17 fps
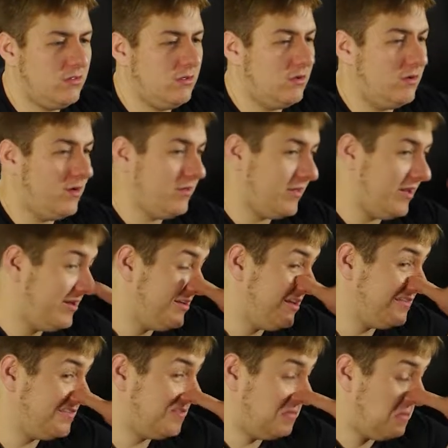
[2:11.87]
Well, that
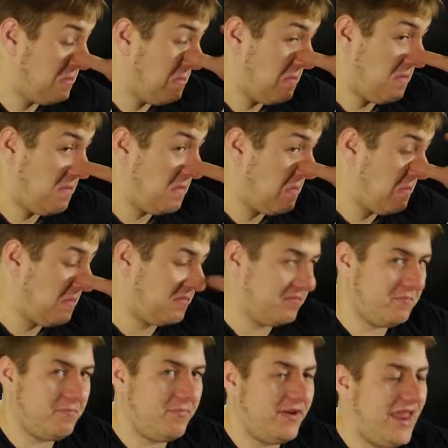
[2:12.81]
does it.
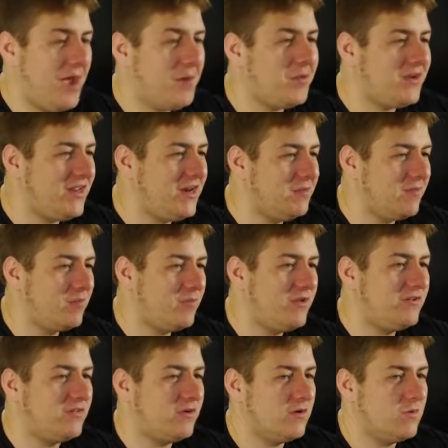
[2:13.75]
But now we need a
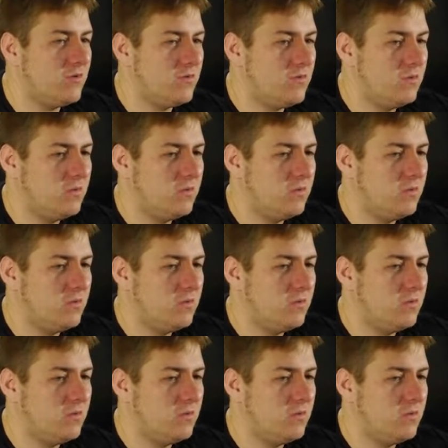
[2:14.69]
memento.